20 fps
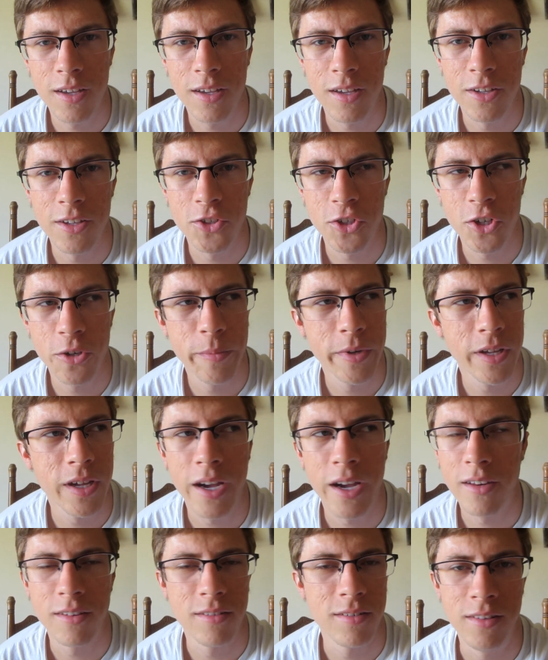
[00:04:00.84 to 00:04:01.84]
in Germany,
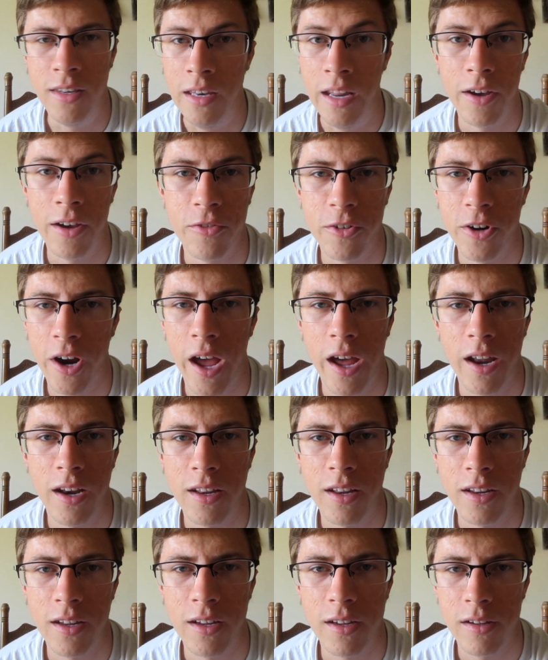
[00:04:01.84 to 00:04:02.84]
I never had
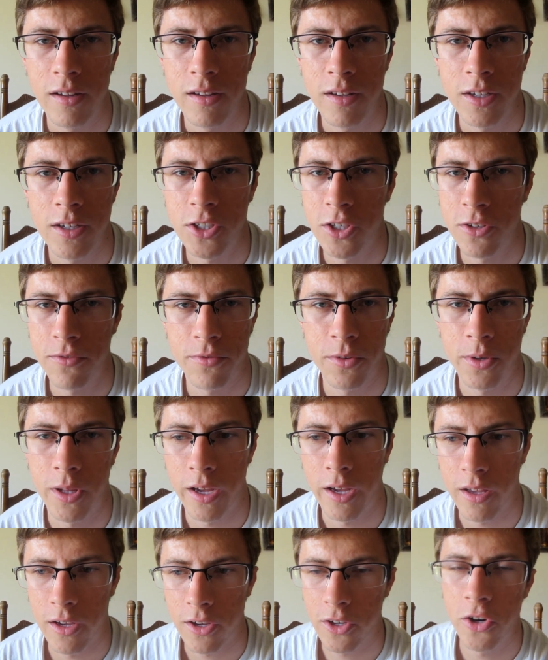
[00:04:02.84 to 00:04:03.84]
any except for
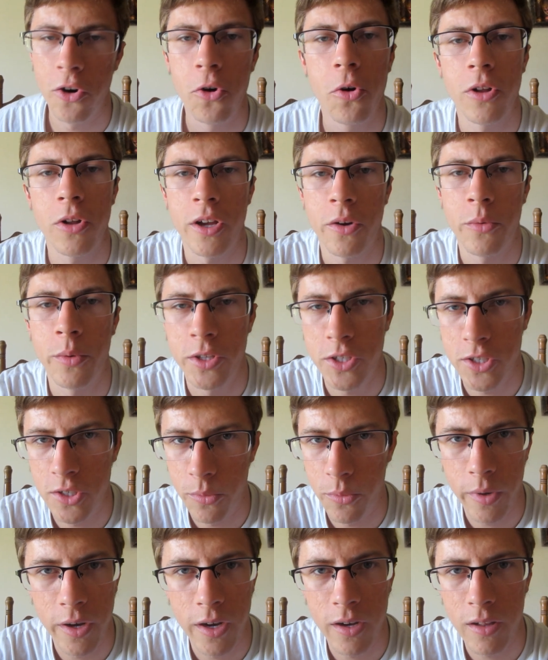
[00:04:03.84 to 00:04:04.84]
like a Coke, like once in
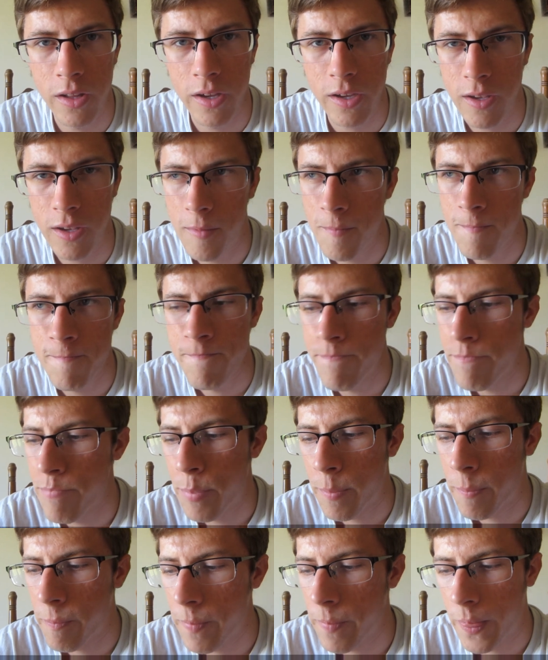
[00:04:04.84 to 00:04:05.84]
a while. Like
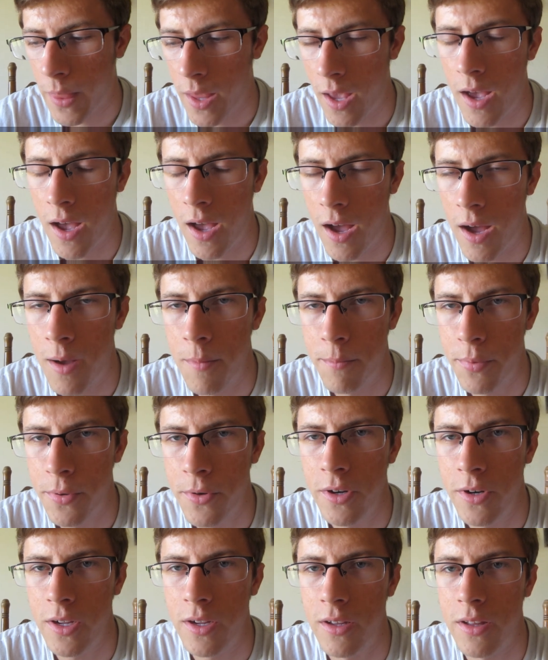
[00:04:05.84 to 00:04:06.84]
I'm
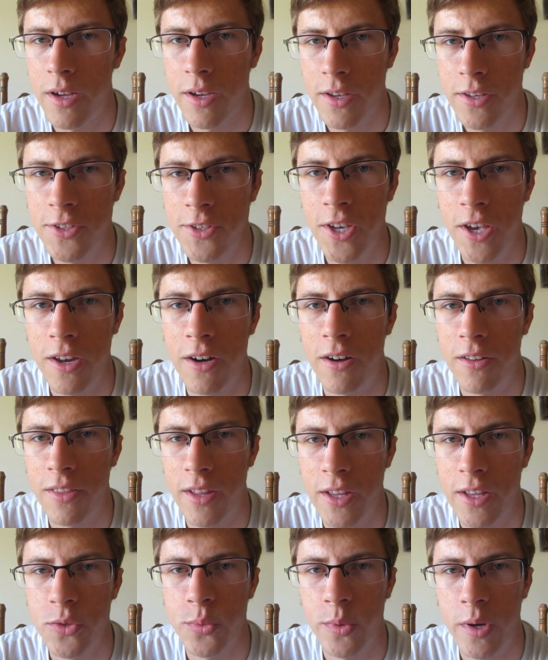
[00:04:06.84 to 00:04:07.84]
pretty like set on
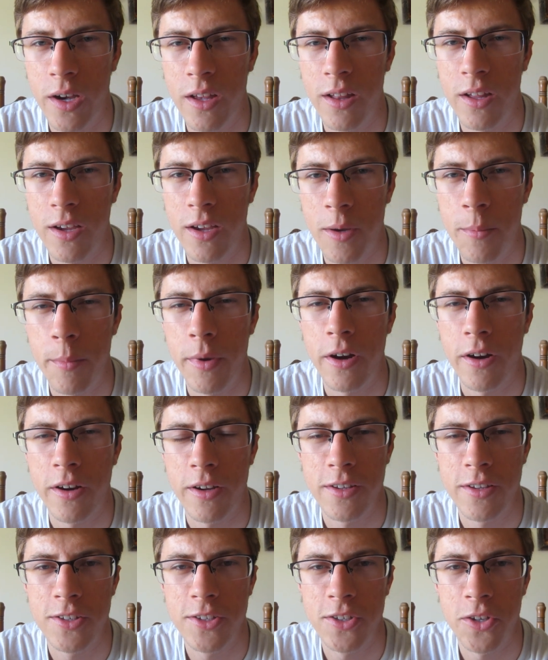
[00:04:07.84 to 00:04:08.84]
that's why like
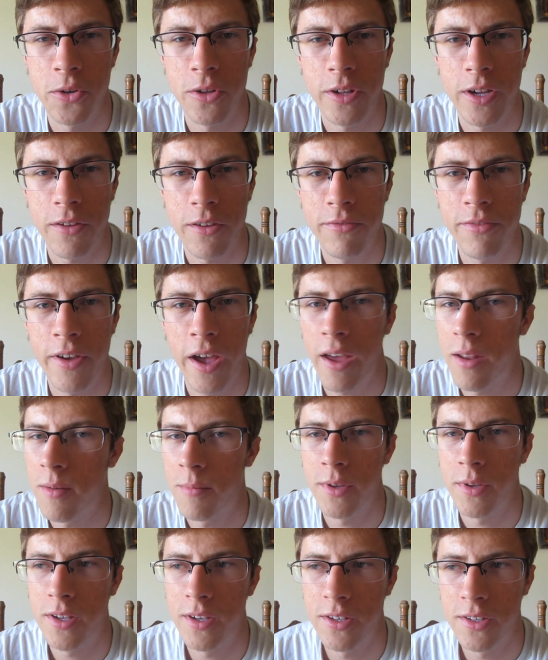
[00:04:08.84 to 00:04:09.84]
America is so like fat,
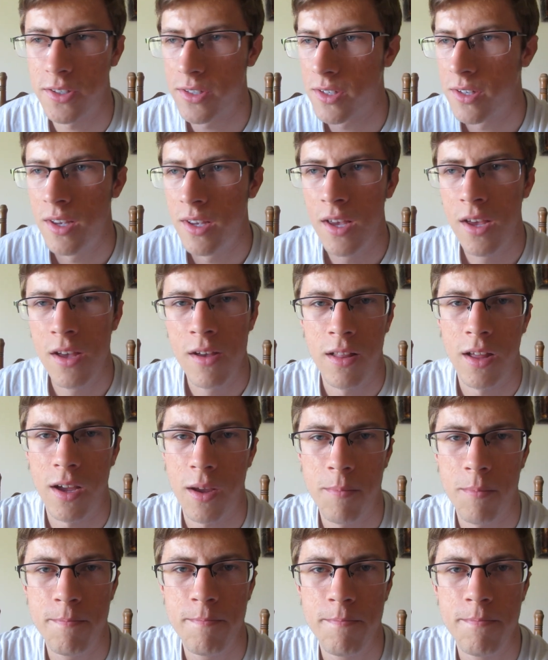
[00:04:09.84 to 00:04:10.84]
because like